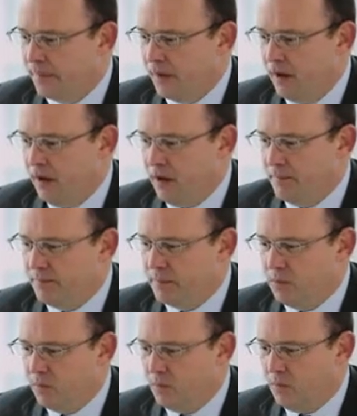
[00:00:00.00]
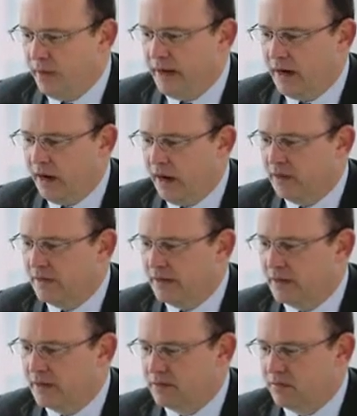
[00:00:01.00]
One element
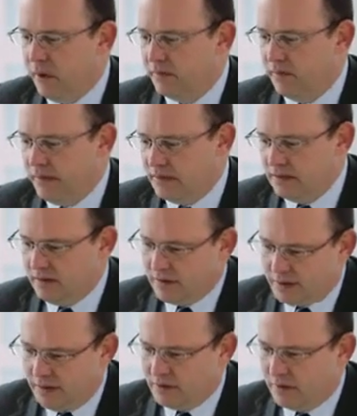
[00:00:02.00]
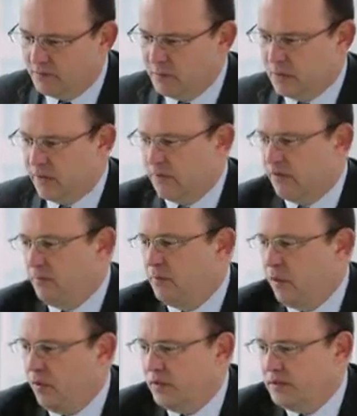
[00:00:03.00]
that probably, again, of particular
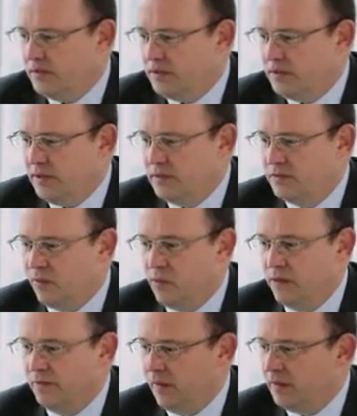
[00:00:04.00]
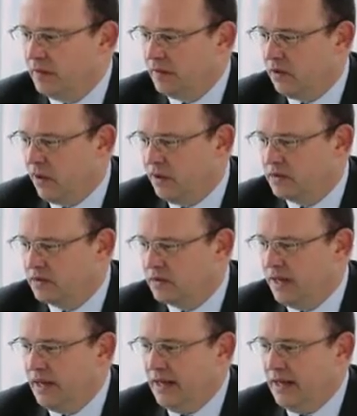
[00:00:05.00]
importance is foreign development costs,